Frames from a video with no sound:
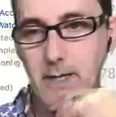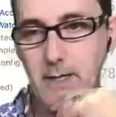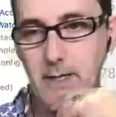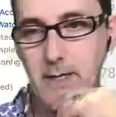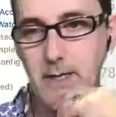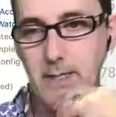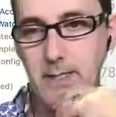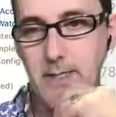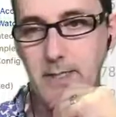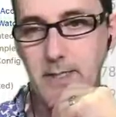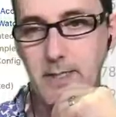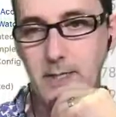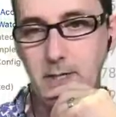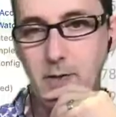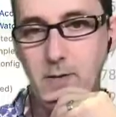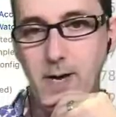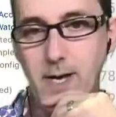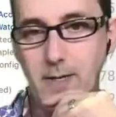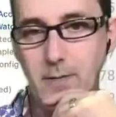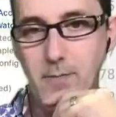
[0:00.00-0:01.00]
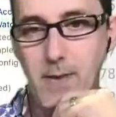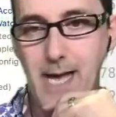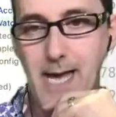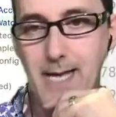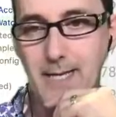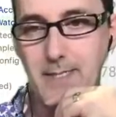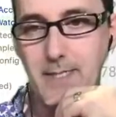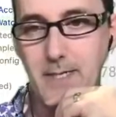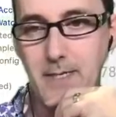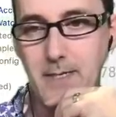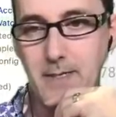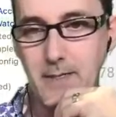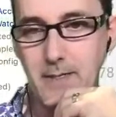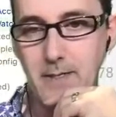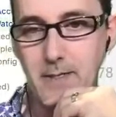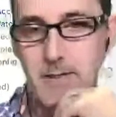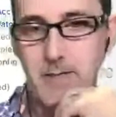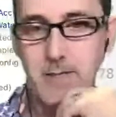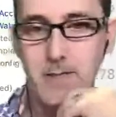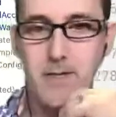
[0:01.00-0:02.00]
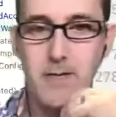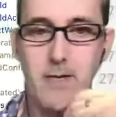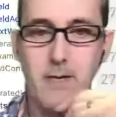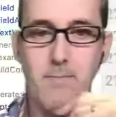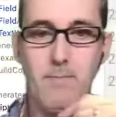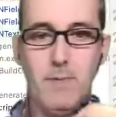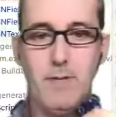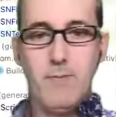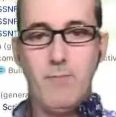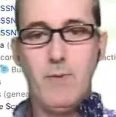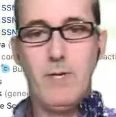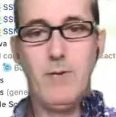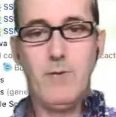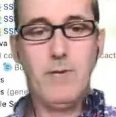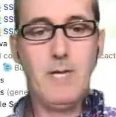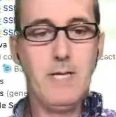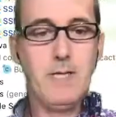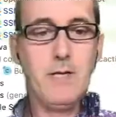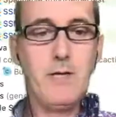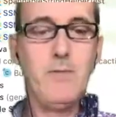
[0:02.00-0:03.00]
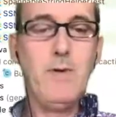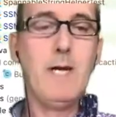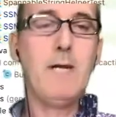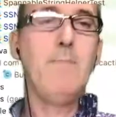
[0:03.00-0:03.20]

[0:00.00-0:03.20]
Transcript: This is the correct mask, but we don't get the correct